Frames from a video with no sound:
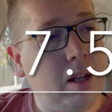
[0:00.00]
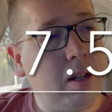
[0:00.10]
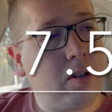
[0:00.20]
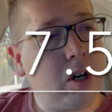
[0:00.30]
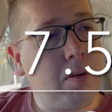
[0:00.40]

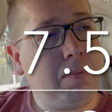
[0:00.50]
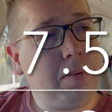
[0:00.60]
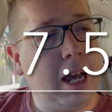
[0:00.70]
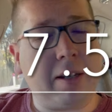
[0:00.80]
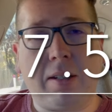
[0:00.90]
So
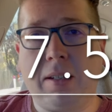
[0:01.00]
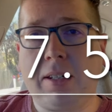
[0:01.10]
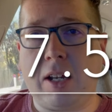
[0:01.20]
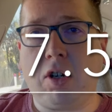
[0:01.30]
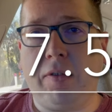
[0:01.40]
yes,
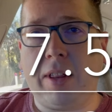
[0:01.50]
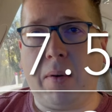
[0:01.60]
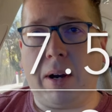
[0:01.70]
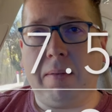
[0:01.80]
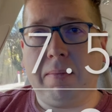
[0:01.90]
stay tuned for that
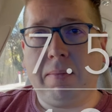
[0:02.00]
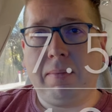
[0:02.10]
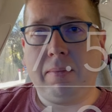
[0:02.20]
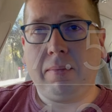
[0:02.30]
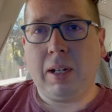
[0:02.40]
one.
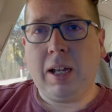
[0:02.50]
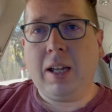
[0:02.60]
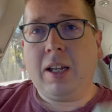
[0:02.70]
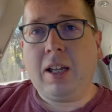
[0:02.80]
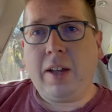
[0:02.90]

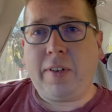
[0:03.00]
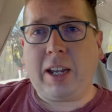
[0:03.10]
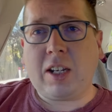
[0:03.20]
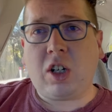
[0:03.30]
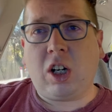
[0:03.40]
But
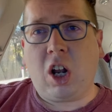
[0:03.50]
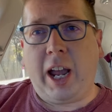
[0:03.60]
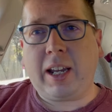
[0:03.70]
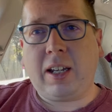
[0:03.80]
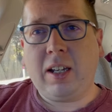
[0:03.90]
get you to
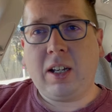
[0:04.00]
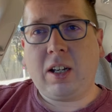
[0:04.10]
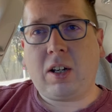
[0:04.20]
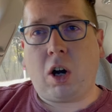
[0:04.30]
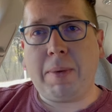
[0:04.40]
like,
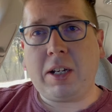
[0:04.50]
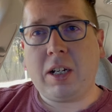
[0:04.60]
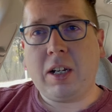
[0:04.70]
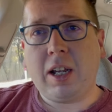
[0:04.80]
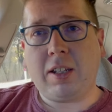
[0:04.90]

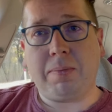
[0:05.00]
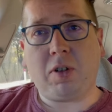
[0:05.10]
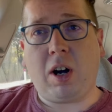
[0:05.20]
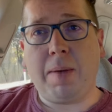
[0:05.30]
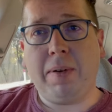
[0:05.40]
comment, and
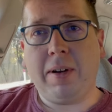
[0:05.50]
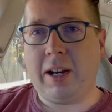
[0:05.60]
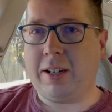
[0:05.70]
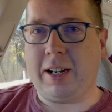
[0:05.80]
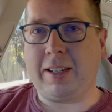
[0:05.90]
subscribe. And
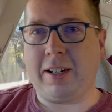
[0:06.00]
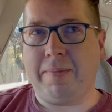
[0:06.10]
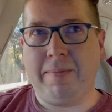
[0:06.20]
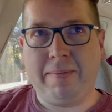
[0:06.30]
until next time,